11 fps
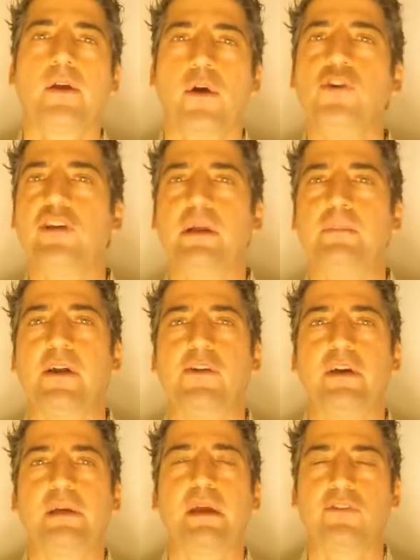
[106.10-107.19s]
Coaching and
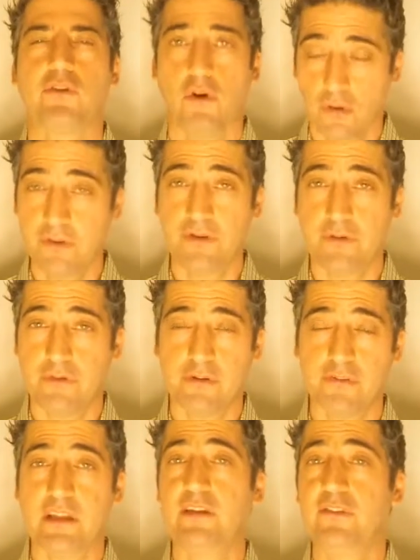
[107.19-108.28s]
mentoring makes all the
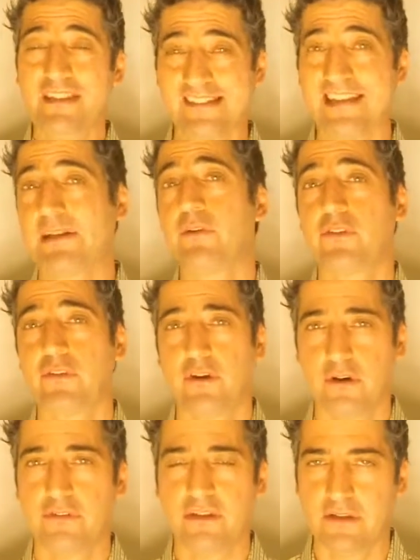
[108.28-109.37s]
difference. It is the secret
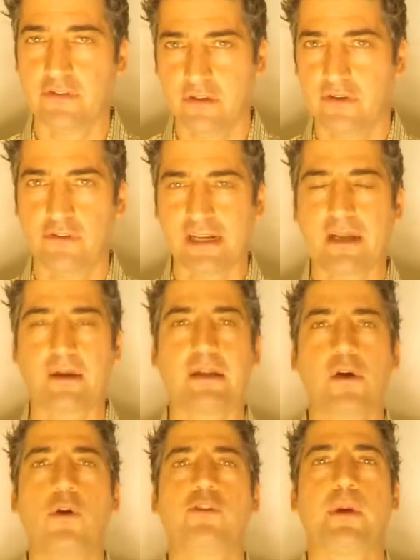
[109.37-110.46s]
sauce in this industry. You got to get
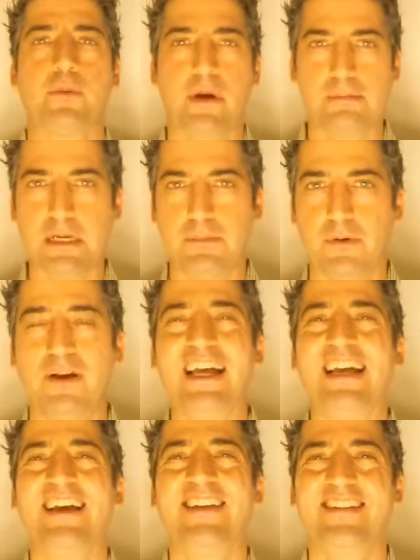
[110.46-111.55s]
coached by the right people.
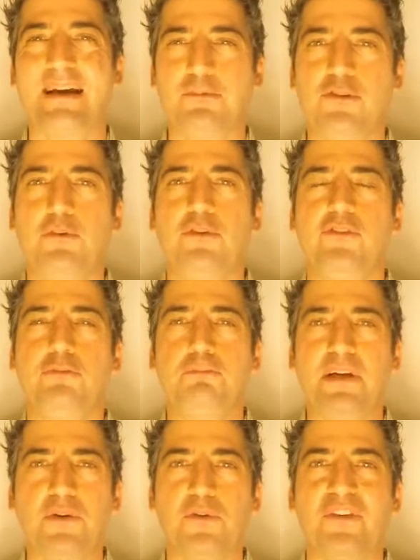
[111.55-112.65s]
Step two is to
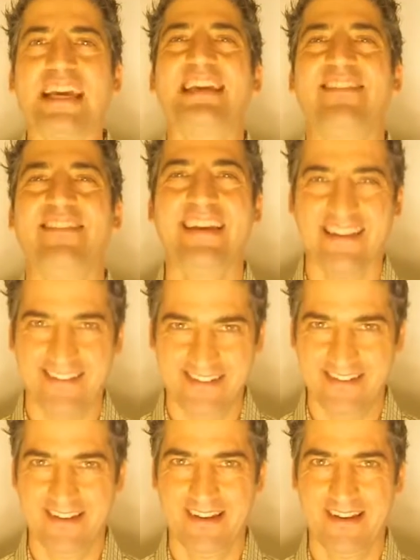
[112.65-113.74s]
build a
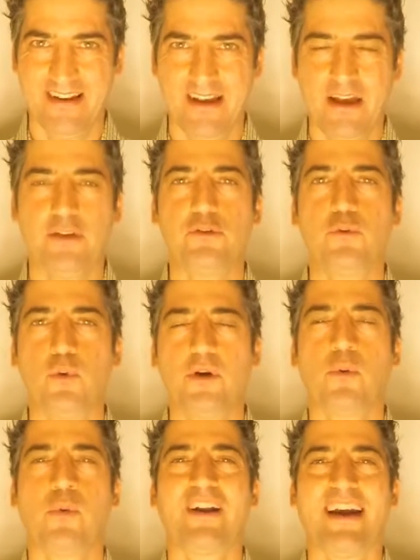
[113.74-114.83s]
list. You
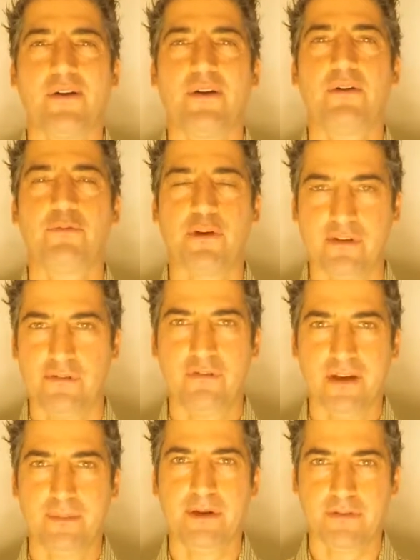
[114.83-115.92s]
will run out of friends and
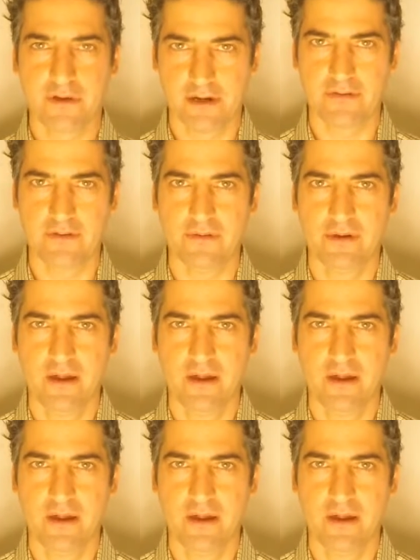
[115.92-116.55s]
family to talk to.